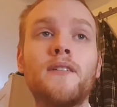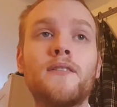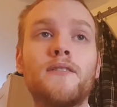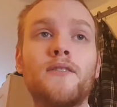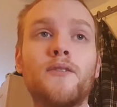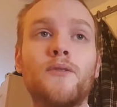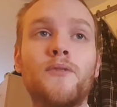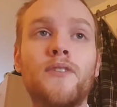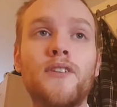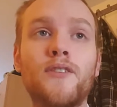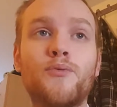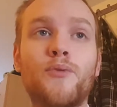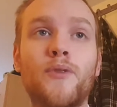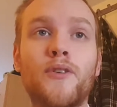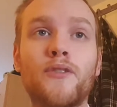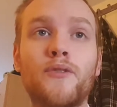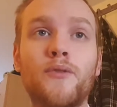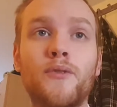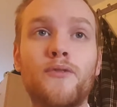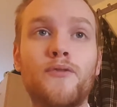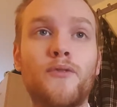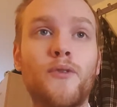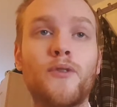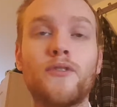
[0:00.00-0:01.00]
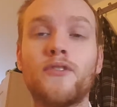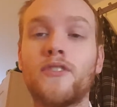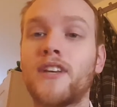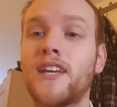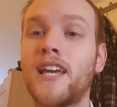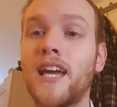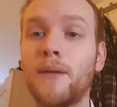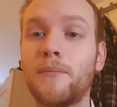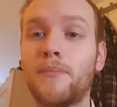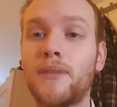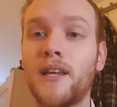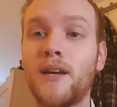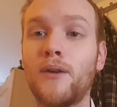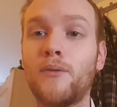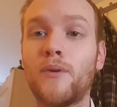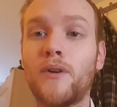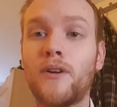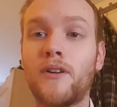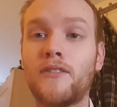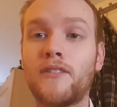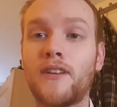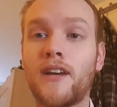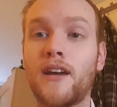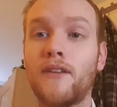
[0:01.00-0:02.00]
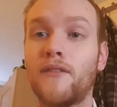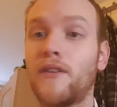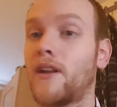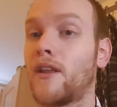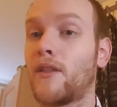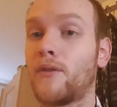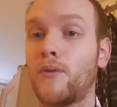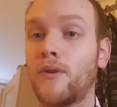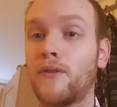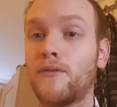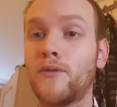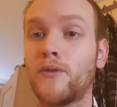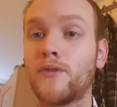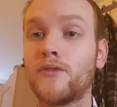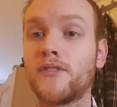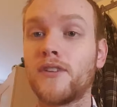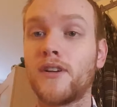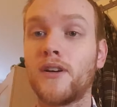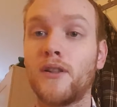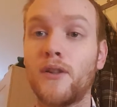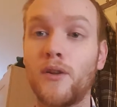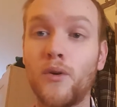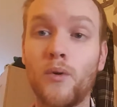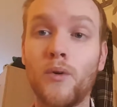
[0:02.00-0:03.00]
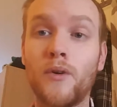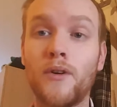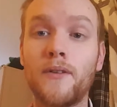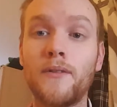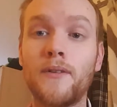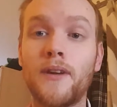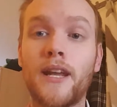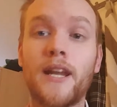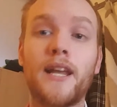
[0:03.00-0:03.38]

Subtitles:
So this one is going to focus on gameplay, whereas I have another one focusing on lore,